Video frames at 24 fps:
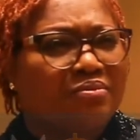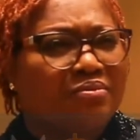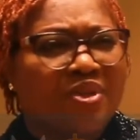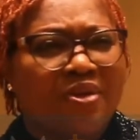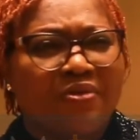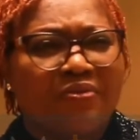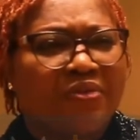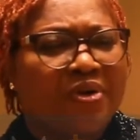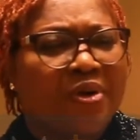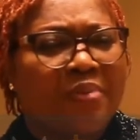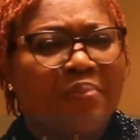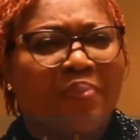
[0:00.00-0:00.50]

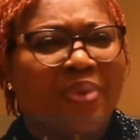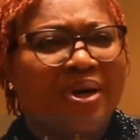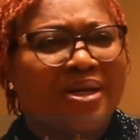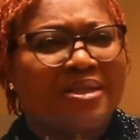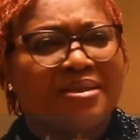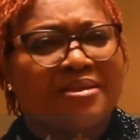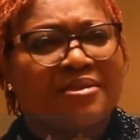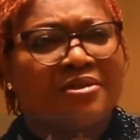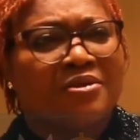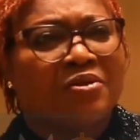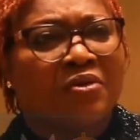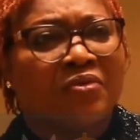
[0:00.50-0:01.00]
different
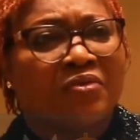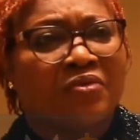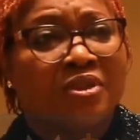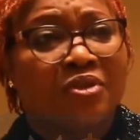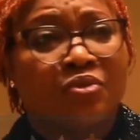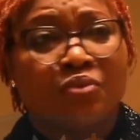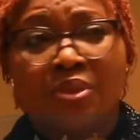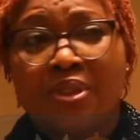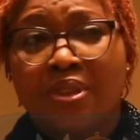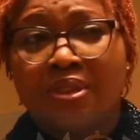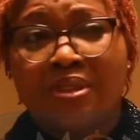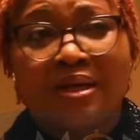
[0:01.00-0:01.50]
patterns of
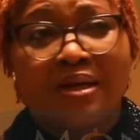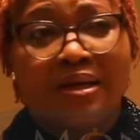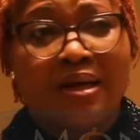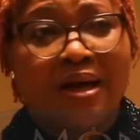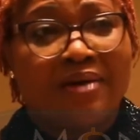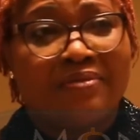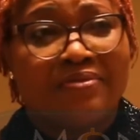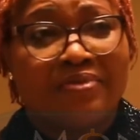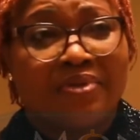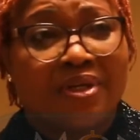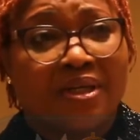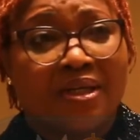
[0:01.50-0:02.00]
it. In
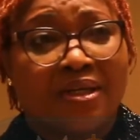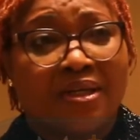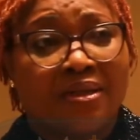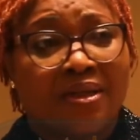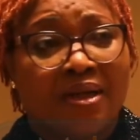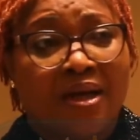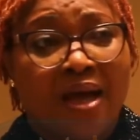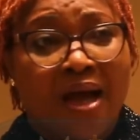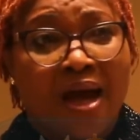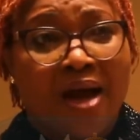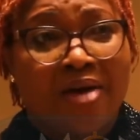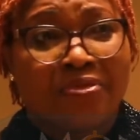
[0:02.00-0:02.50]
African,
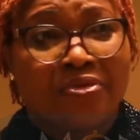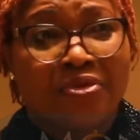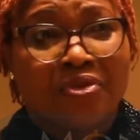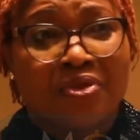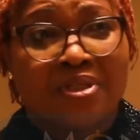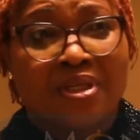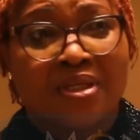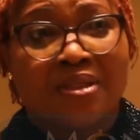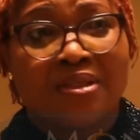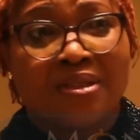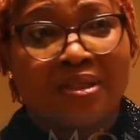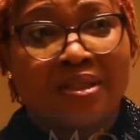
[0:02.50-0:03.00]

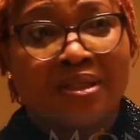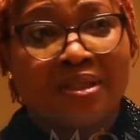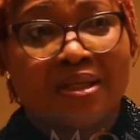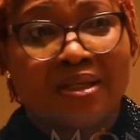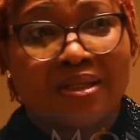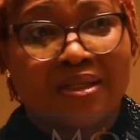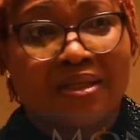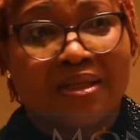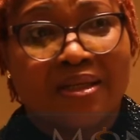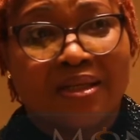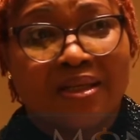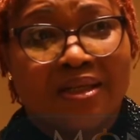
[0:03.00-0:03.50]
Afrocentric
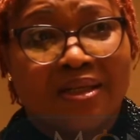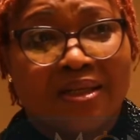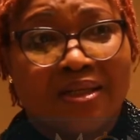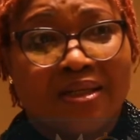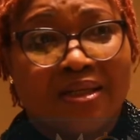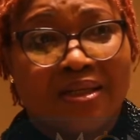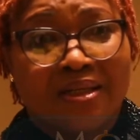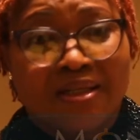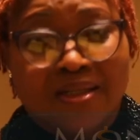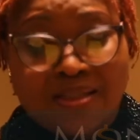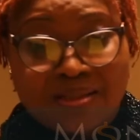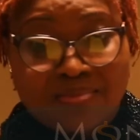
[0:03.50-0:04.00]

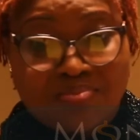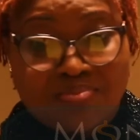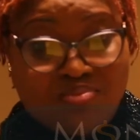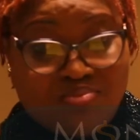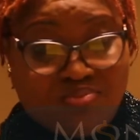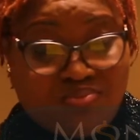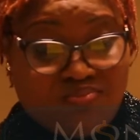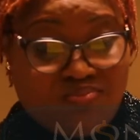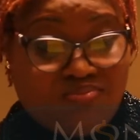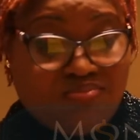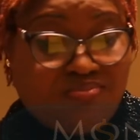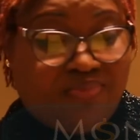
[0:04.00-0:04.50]
is
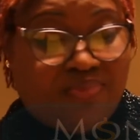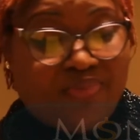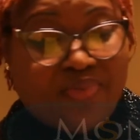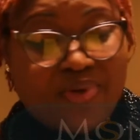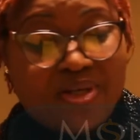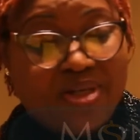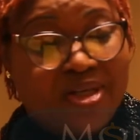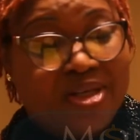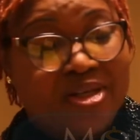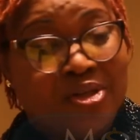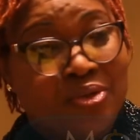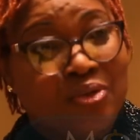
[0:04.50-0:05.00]

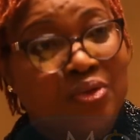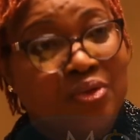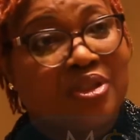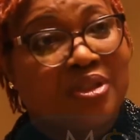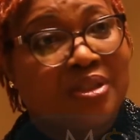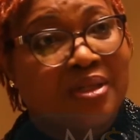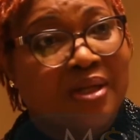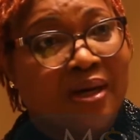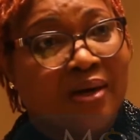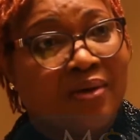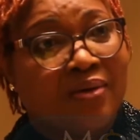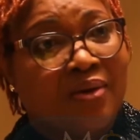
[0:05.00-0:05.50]
very huge
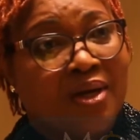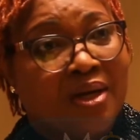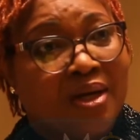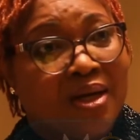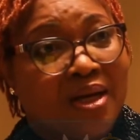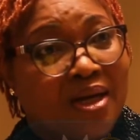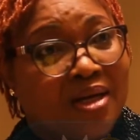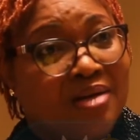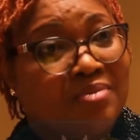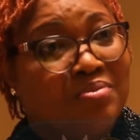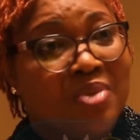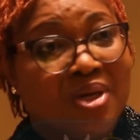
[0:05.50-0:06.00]
now,
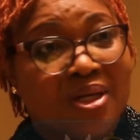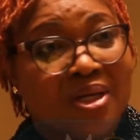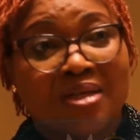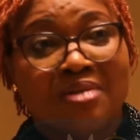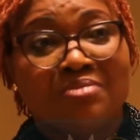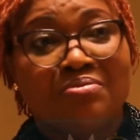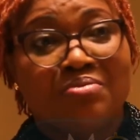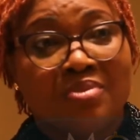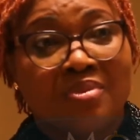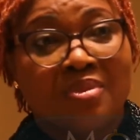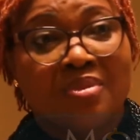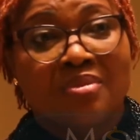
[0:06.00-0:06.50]
and
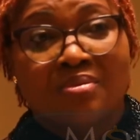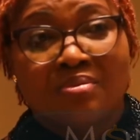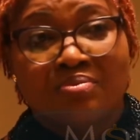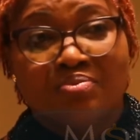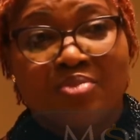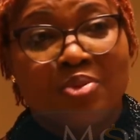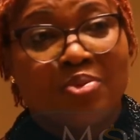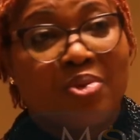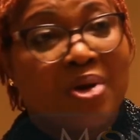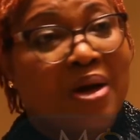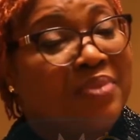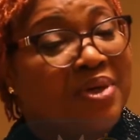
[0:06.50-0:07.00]

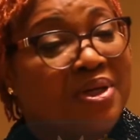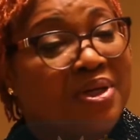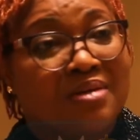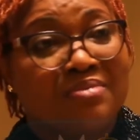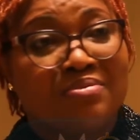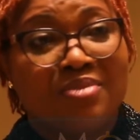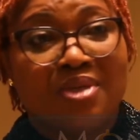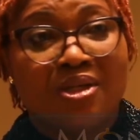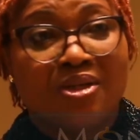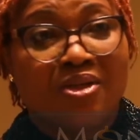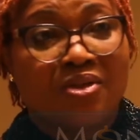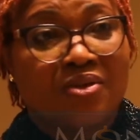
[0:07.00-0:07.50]
people are
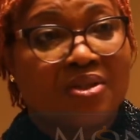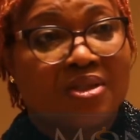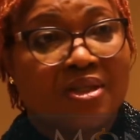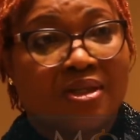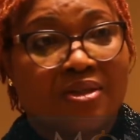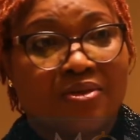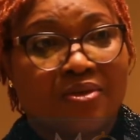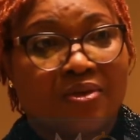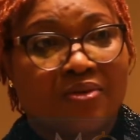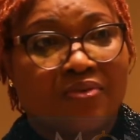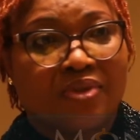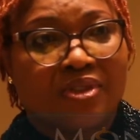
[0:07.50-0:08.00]
making millions
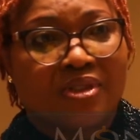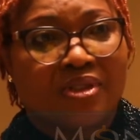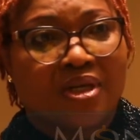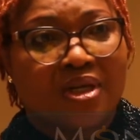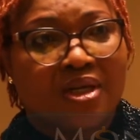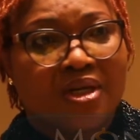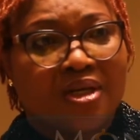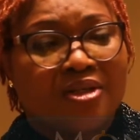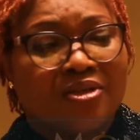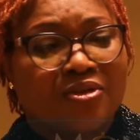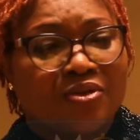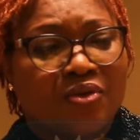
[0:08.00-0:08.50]
out of it.
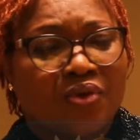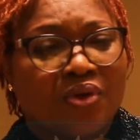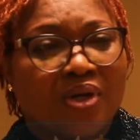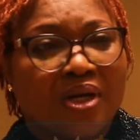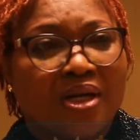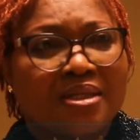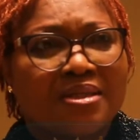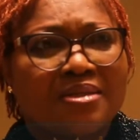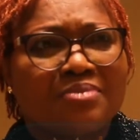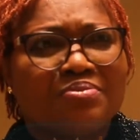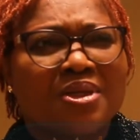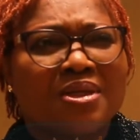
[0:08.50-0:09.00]
So
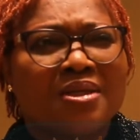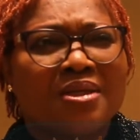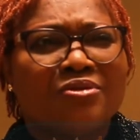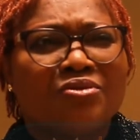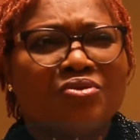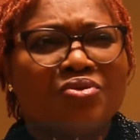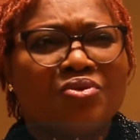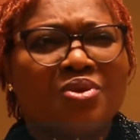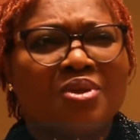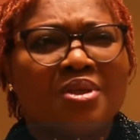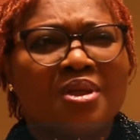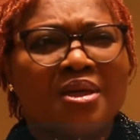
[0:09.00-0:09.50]
let's begin
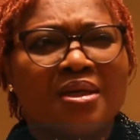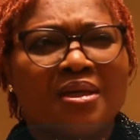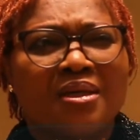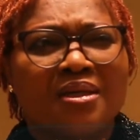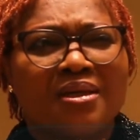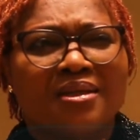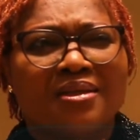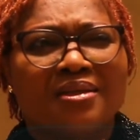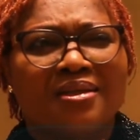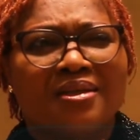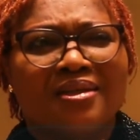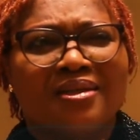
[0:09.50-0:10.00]
to
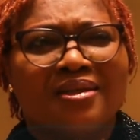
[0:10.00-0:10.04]
think